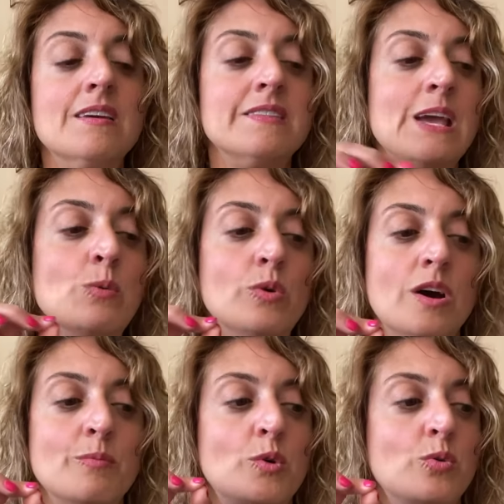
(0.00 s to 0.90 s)
They will
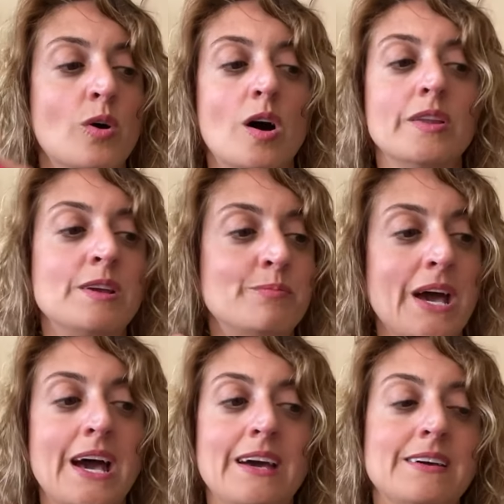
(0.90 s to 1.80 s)
come crawling
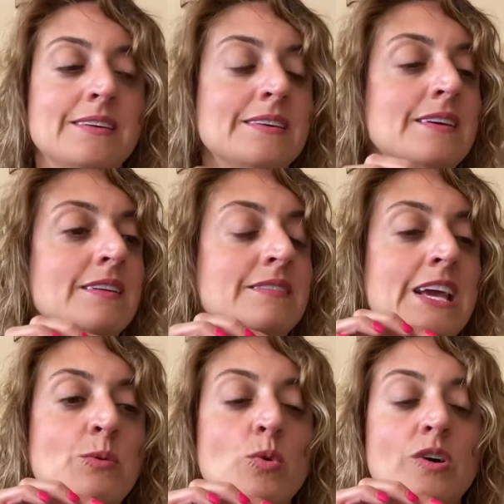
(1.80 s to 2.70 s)
back.
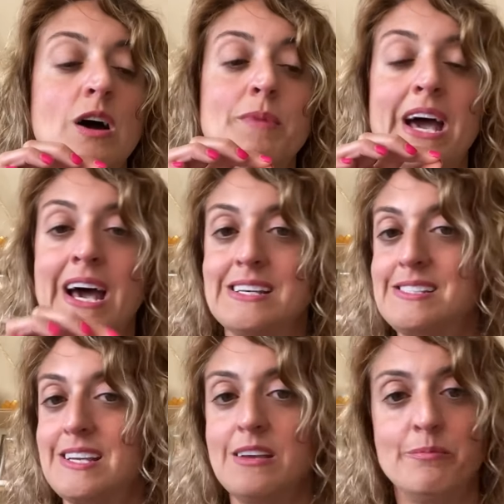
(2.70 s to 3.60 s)
They will come
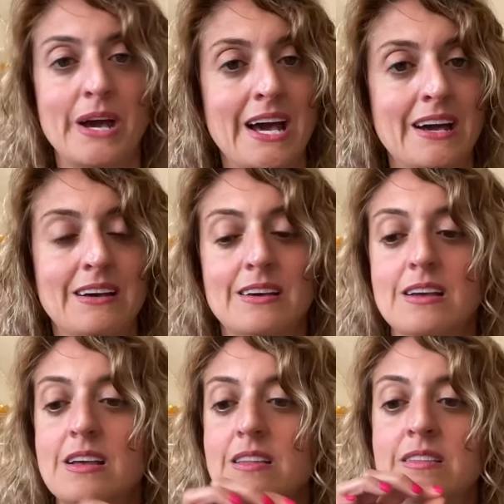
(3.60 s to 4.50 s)
asking back.
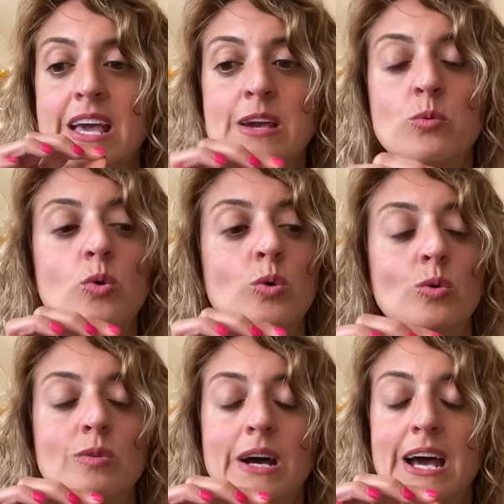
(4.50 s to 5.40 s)
They
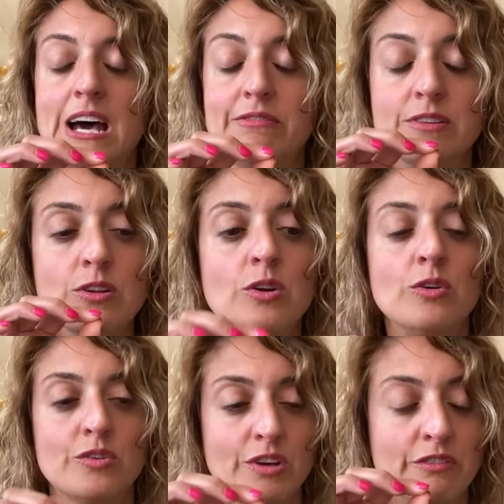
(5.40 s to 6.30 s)
will have
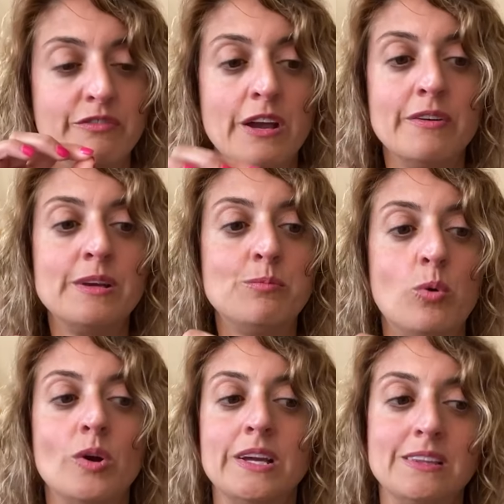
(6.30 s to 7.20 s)
learned a very
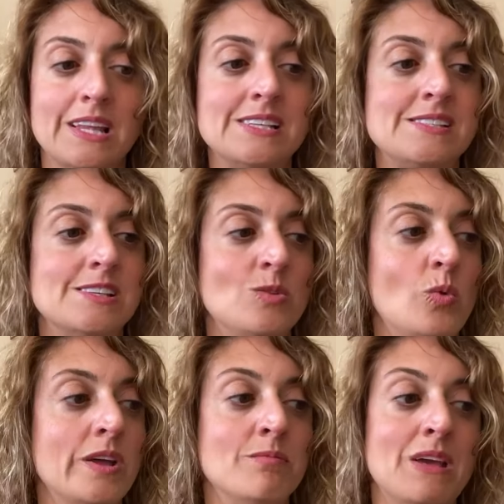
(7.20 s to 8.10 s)
important lesson
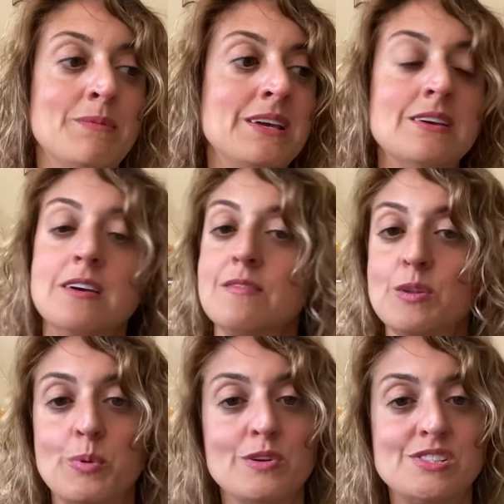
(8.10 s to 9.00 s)
when maybe
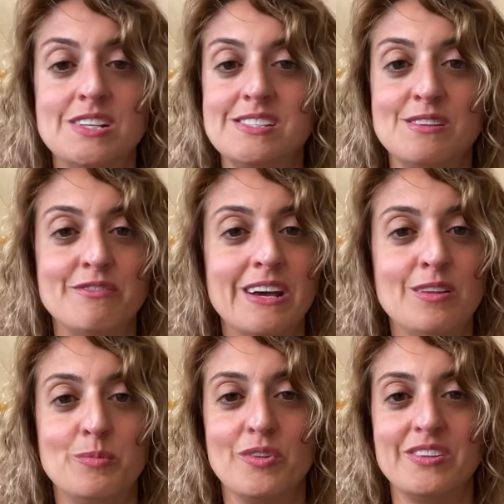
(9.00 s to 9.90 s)
the person isn't
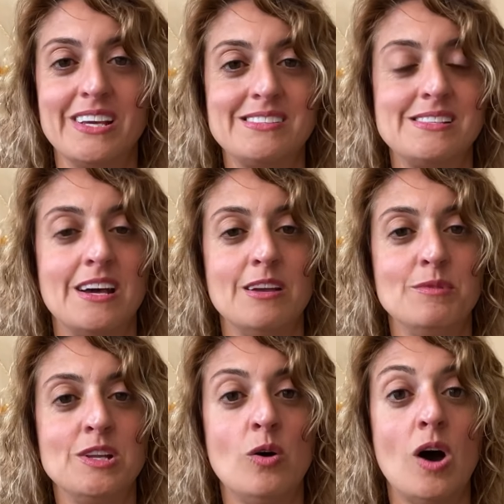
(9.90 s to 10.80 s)
available the next time.
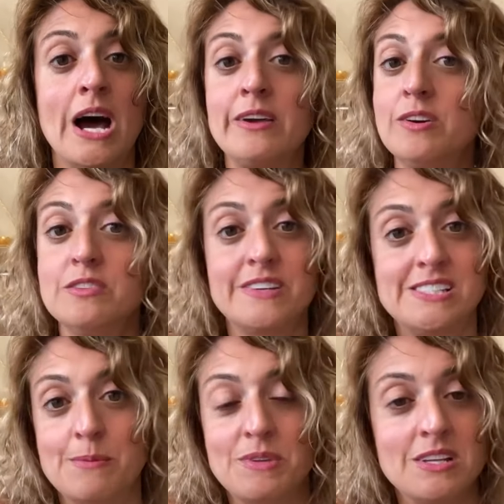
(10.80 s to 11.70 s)
You know, I could have
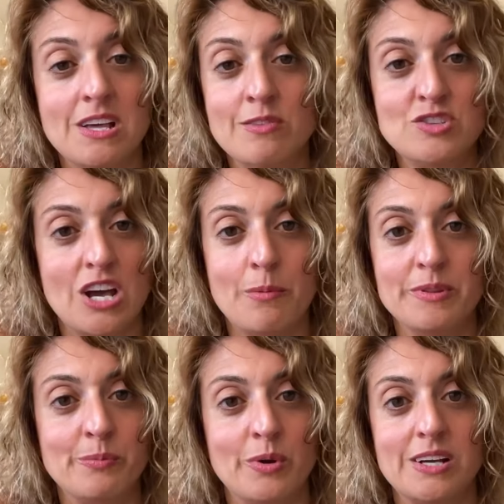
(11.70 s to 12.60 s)
accepted another job in
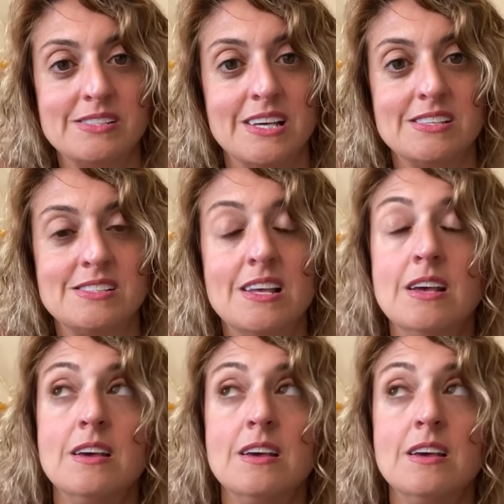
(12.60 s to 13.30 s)
the process.